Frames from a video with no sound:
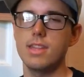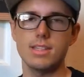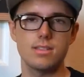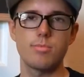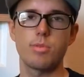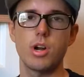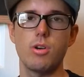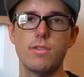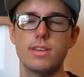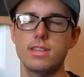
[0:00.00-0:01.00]
That's the
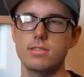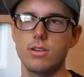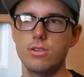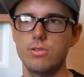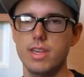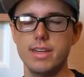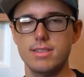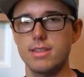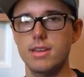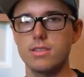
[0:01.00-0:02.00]
pro of it. So
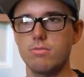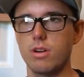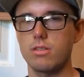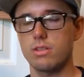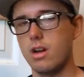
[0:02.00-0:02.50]
yes, it does work.